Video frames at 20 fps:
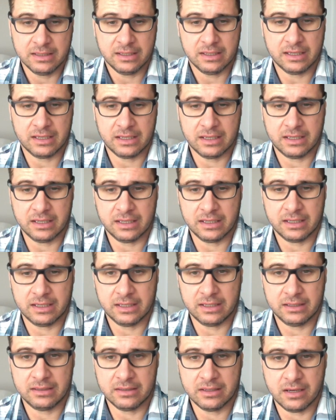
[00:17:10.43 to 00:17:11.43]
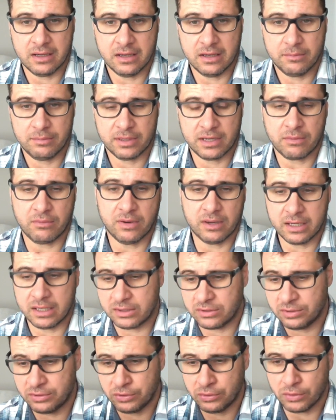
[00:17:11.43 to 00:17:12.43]
And but I
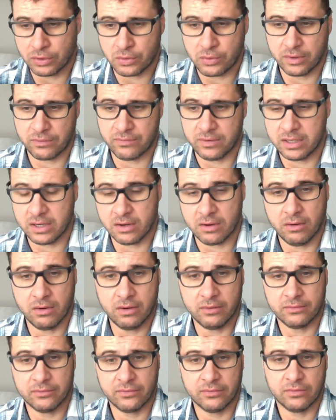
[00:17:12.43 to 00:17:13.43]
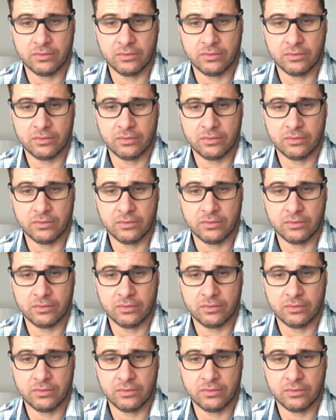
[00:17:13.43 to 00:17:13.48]
wanted to do a quick video of